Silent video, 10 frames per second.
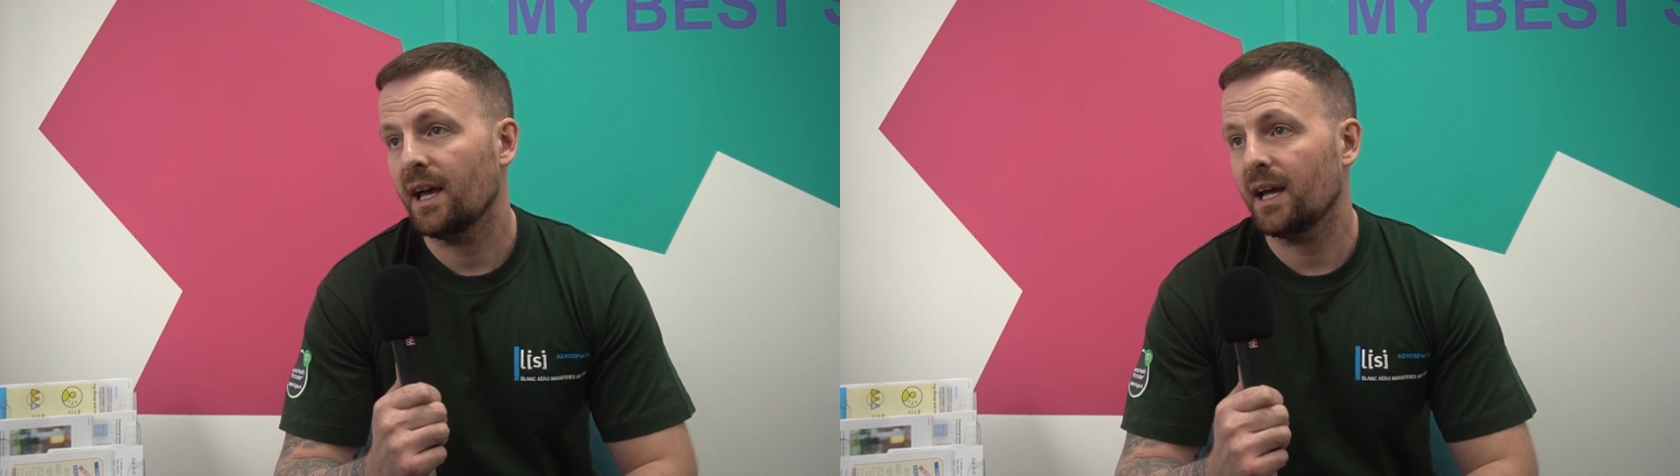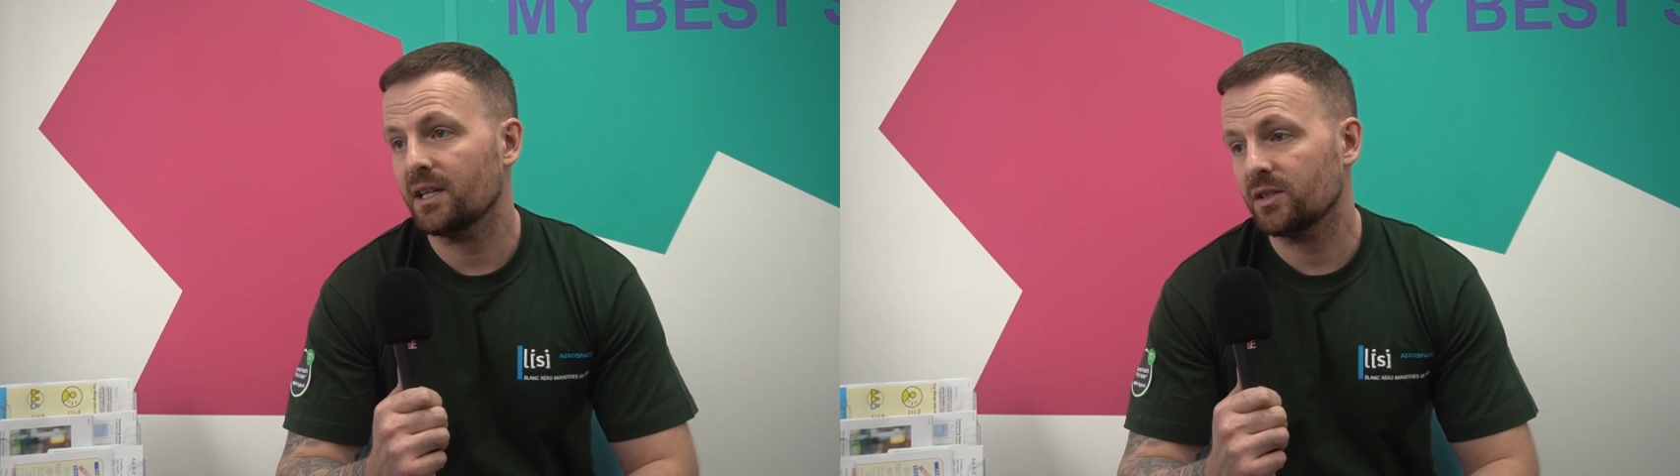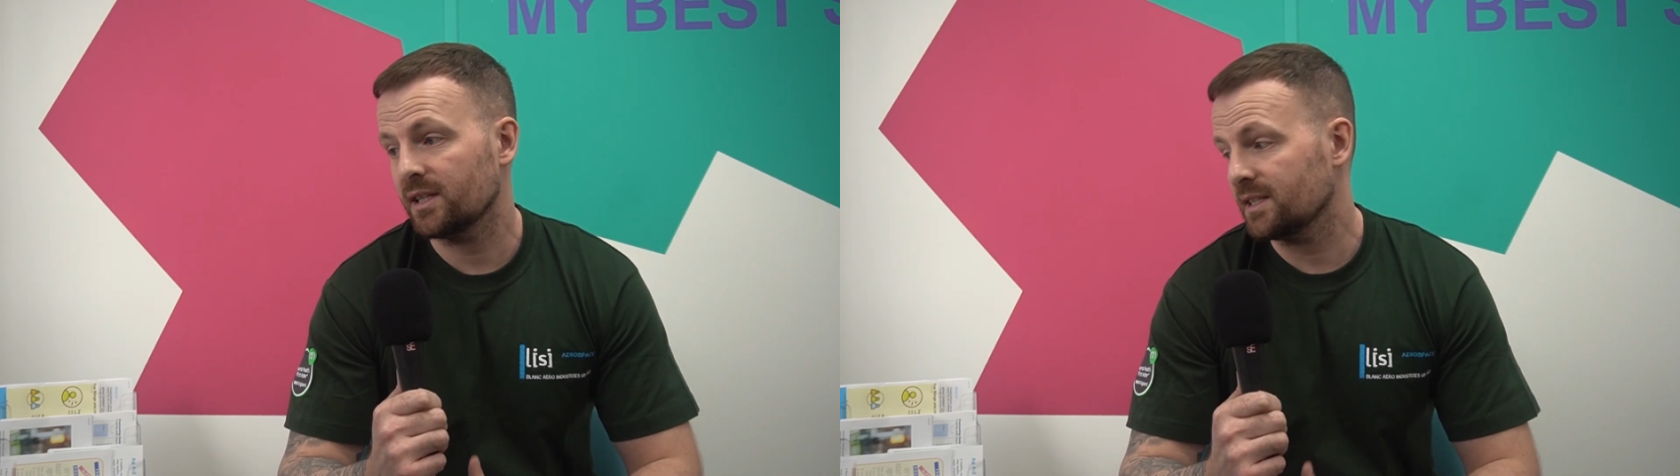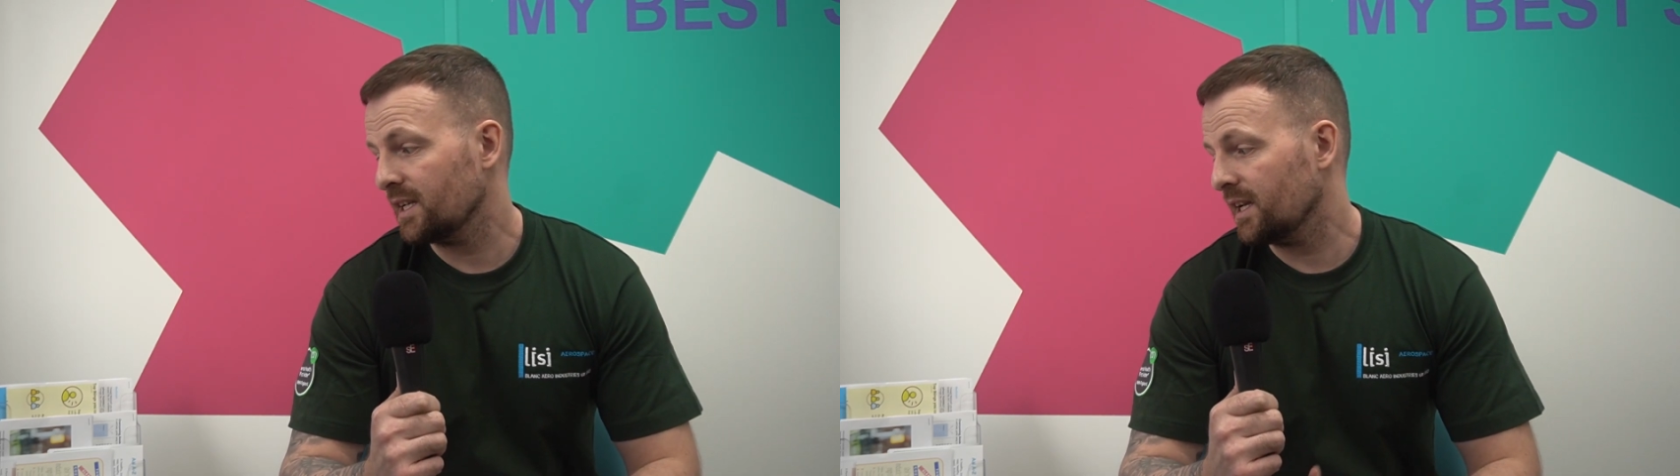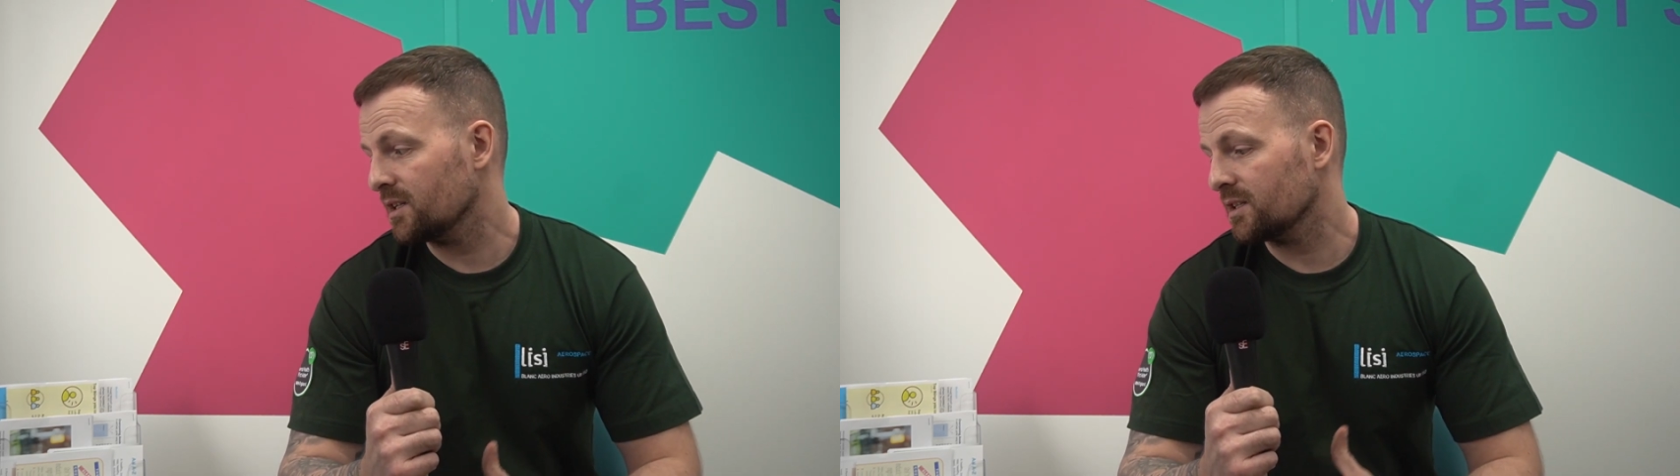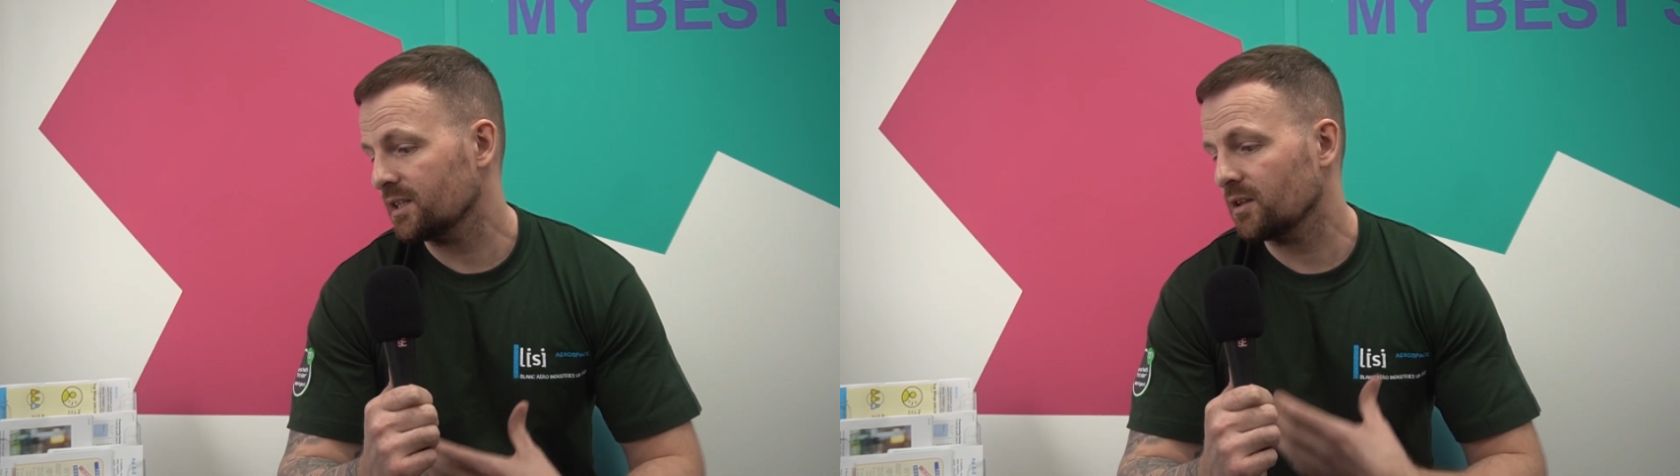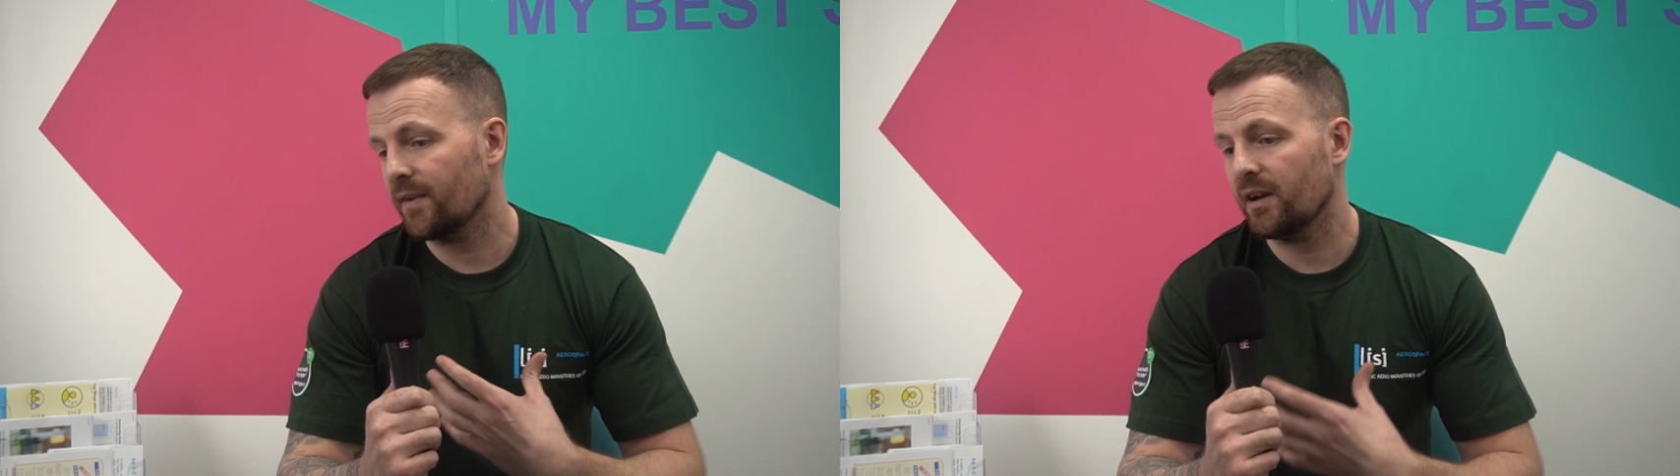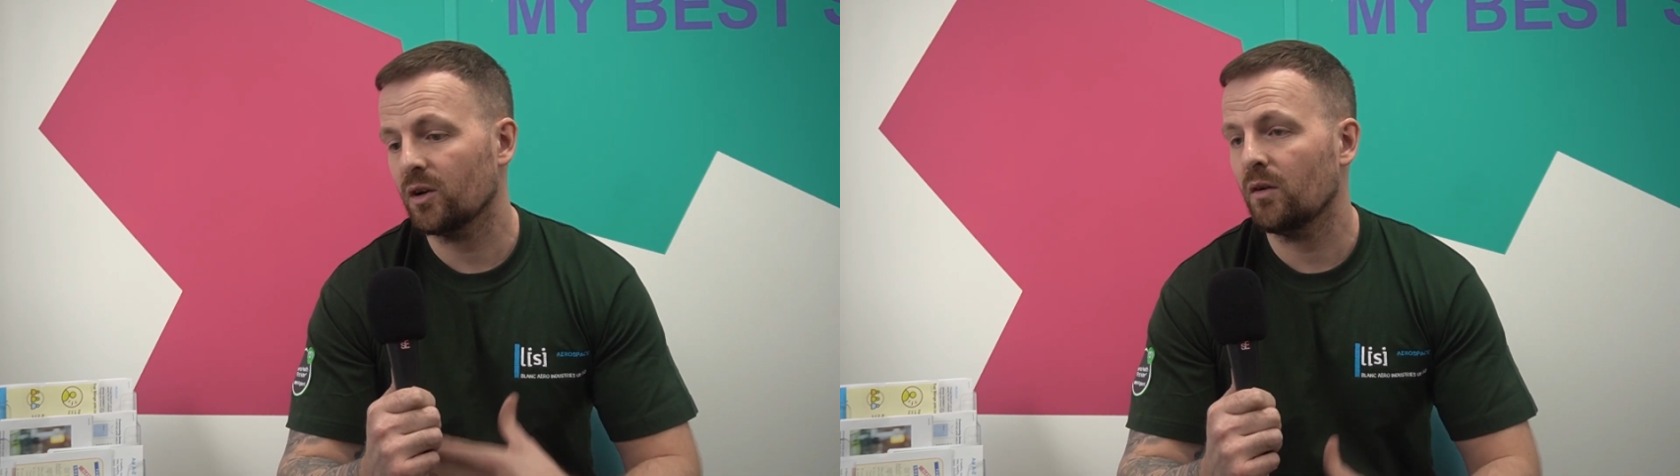And as you can see, it's a
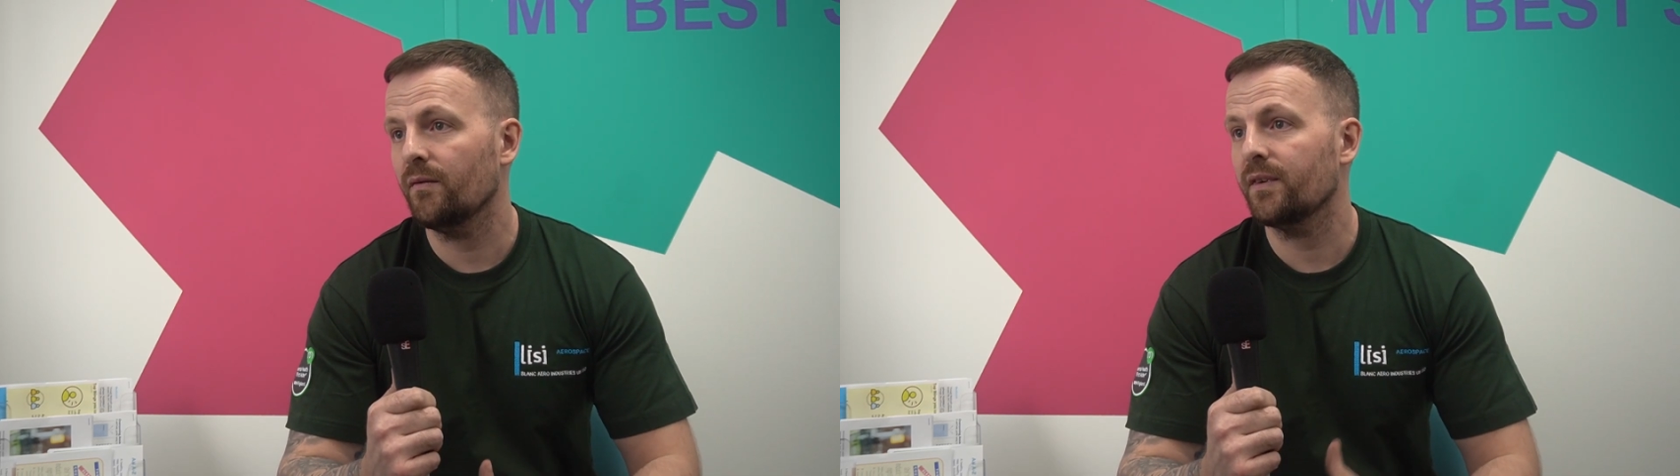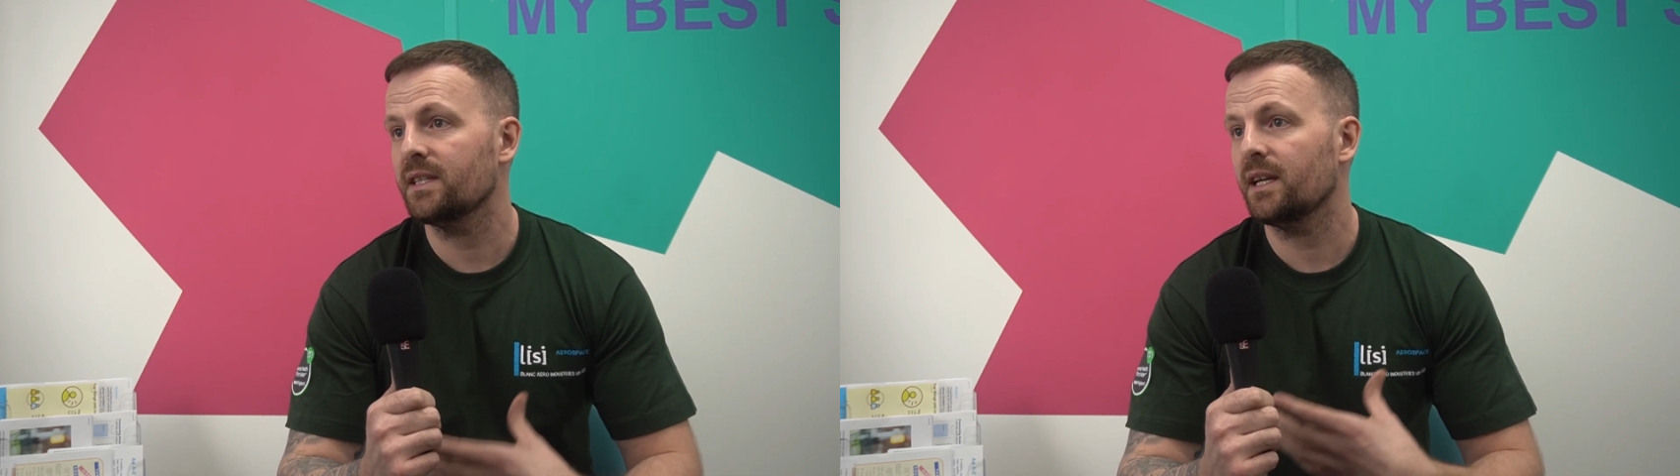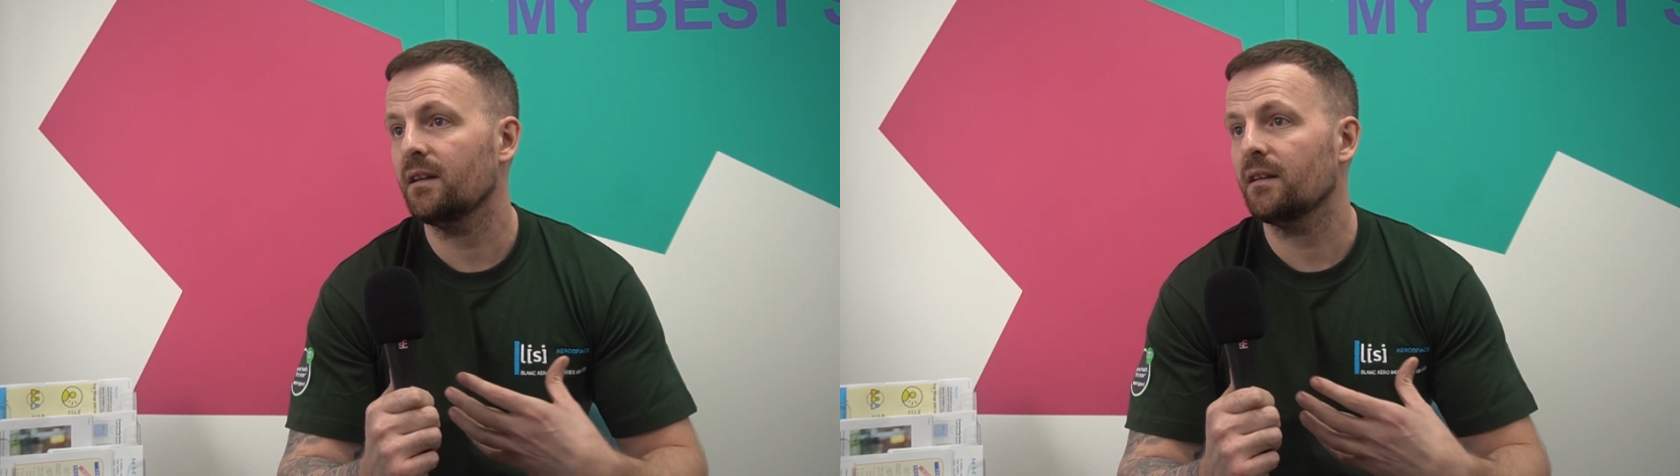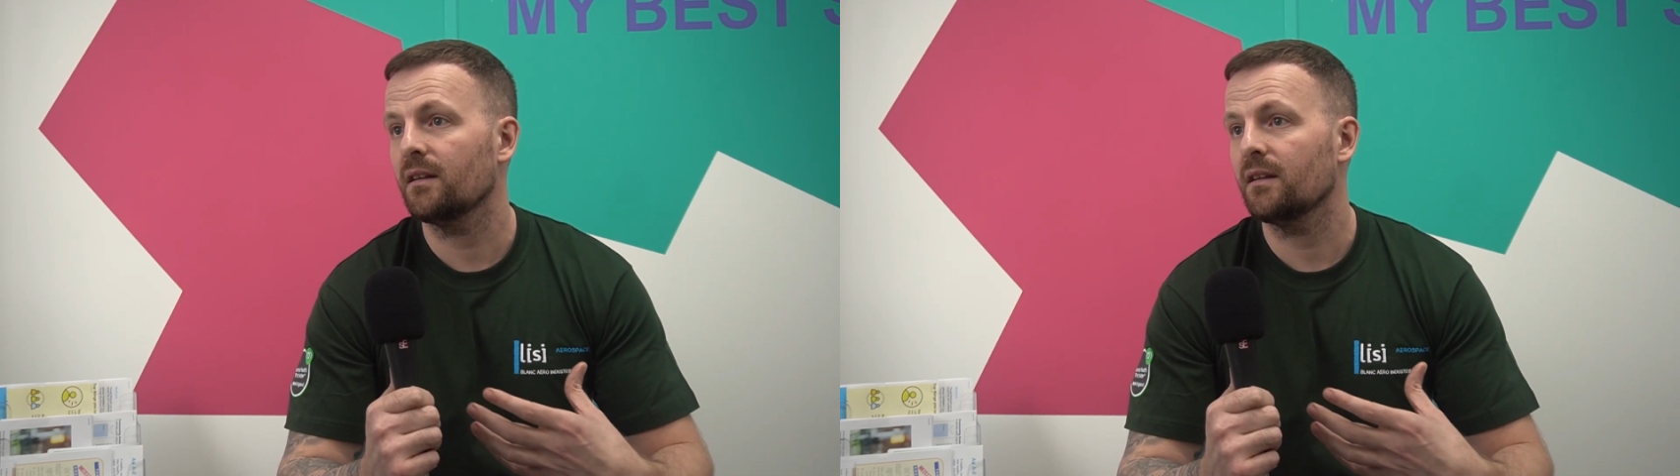very comforting,